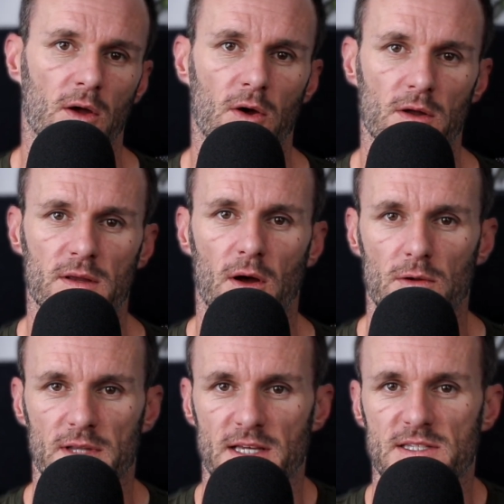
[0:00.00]
Kurt
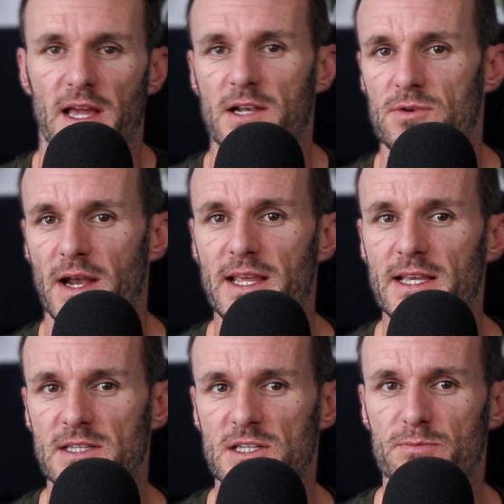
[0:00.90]
told us that
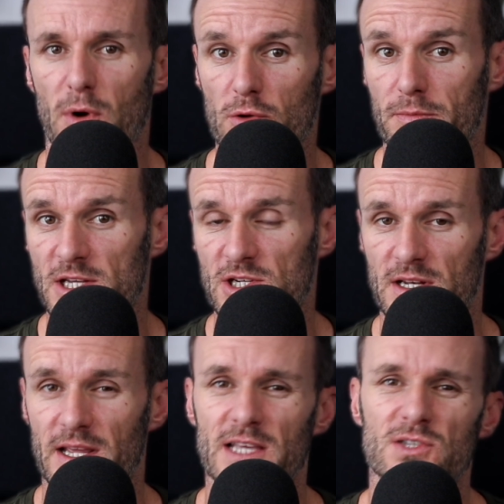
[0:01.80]
Runeasi's bold
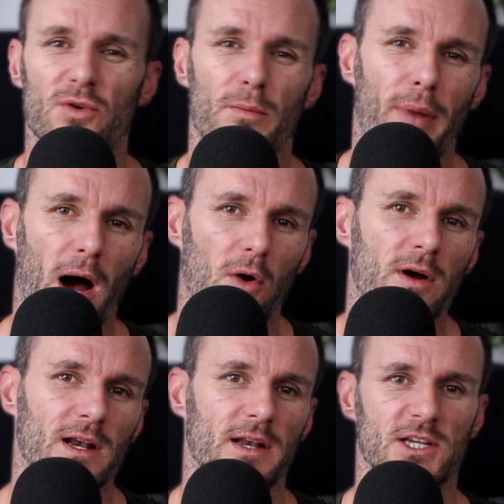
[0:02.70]
mission is to empower
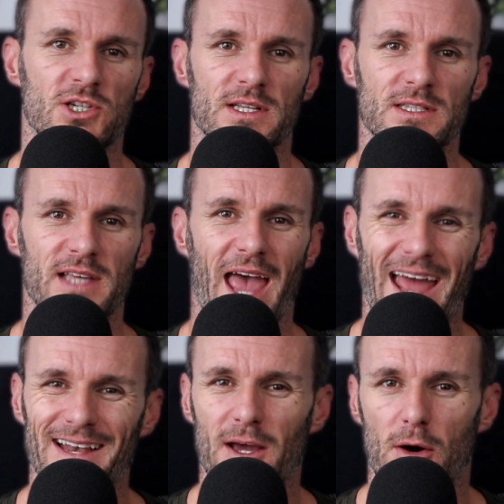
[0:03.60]
clinicians
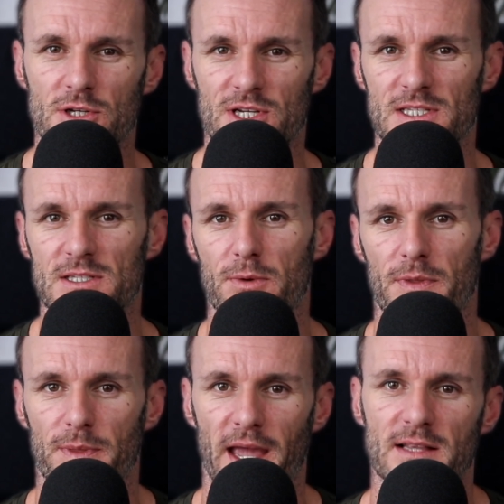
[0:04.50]
and coaches
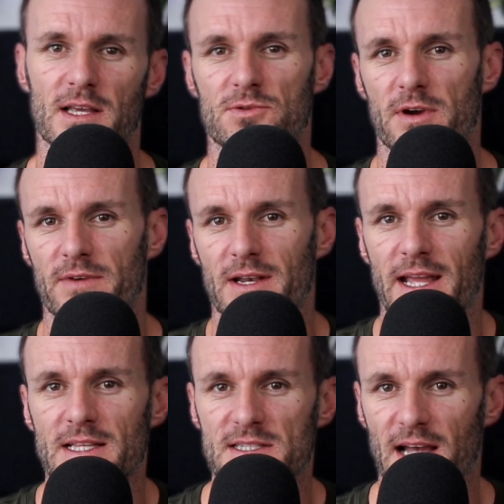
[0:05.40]
with data driven
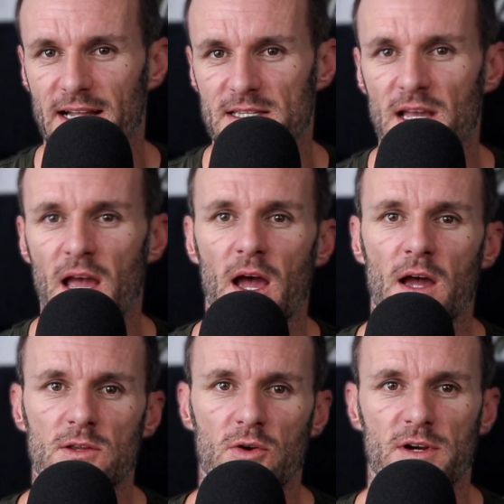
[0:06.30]
insights
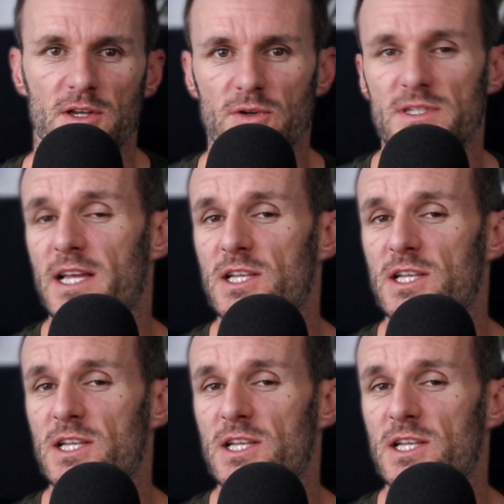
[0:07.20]
to reduce